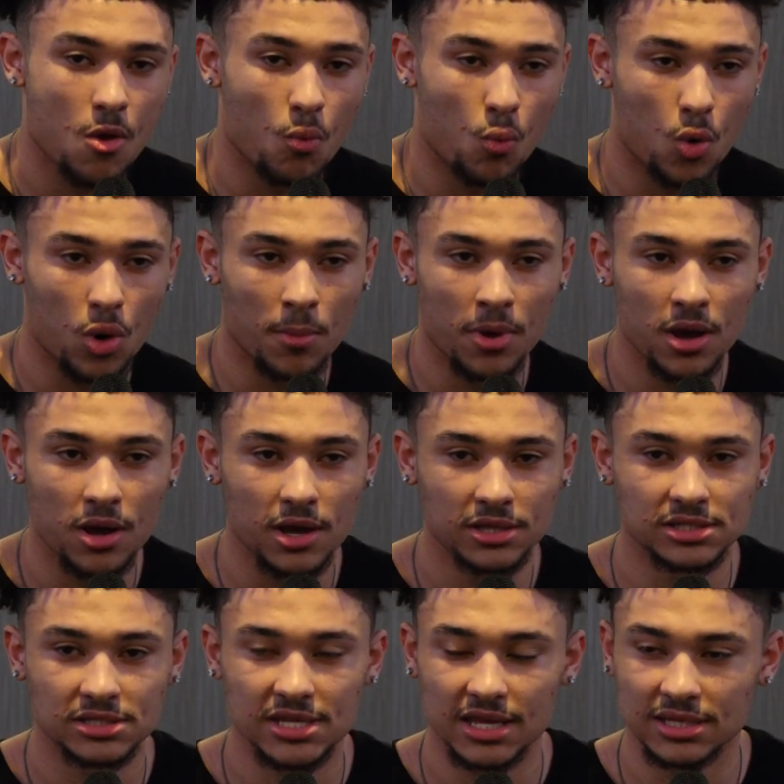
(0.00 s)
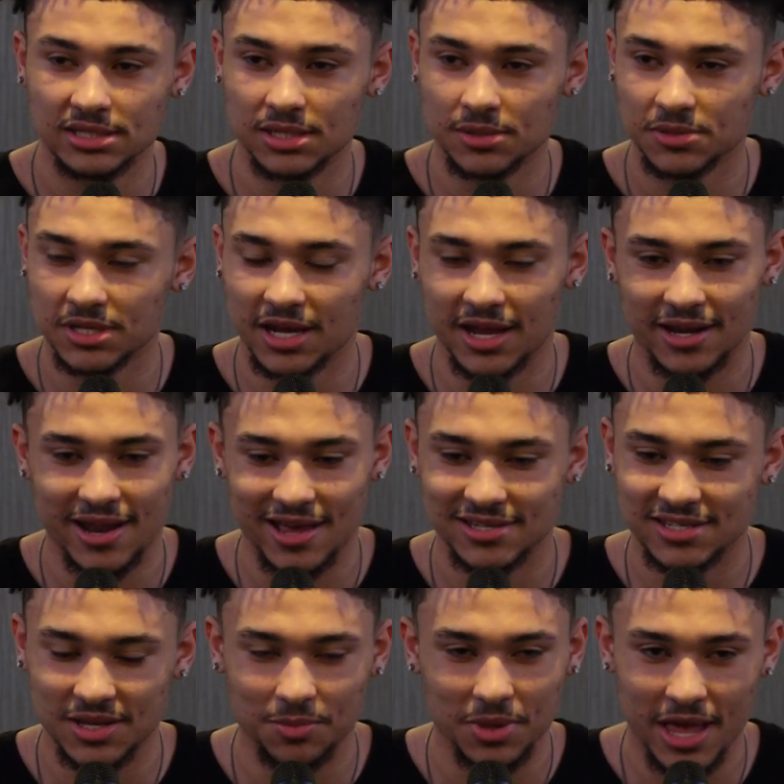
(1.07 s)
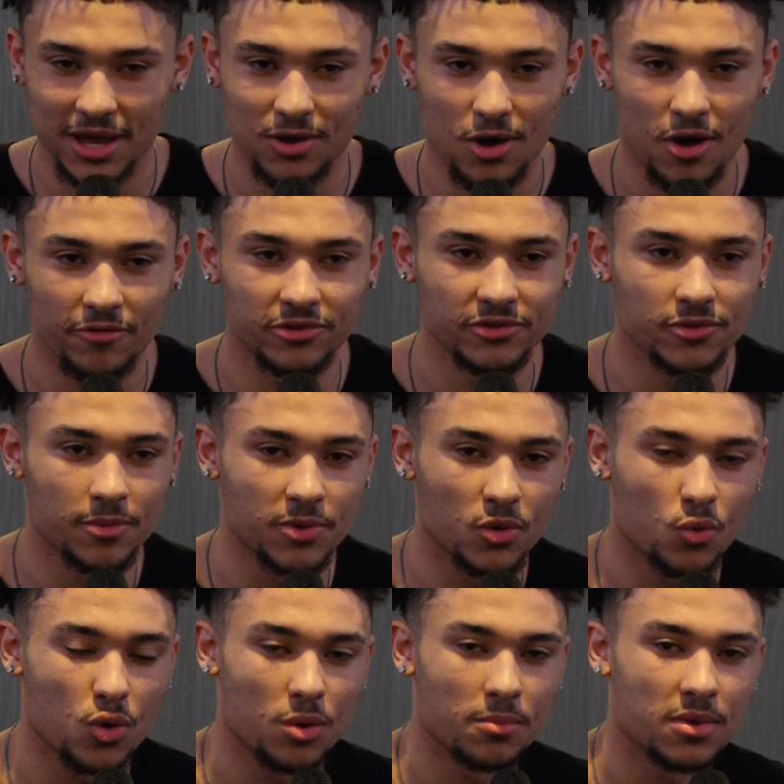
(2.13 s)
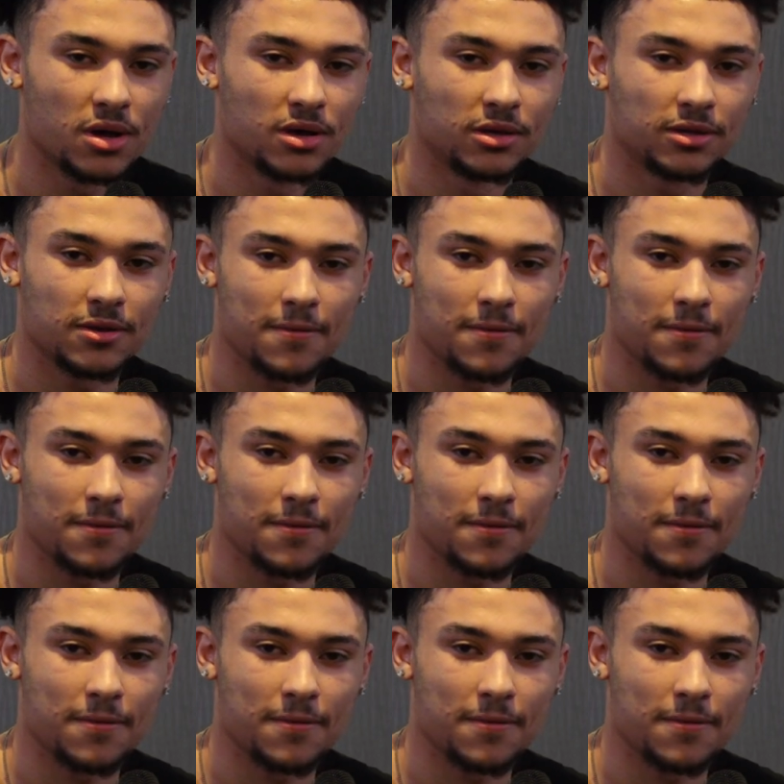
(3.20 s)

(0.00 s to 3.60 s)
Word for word: warm hugs, and taking sips of that nasty black coffee from your warm mug.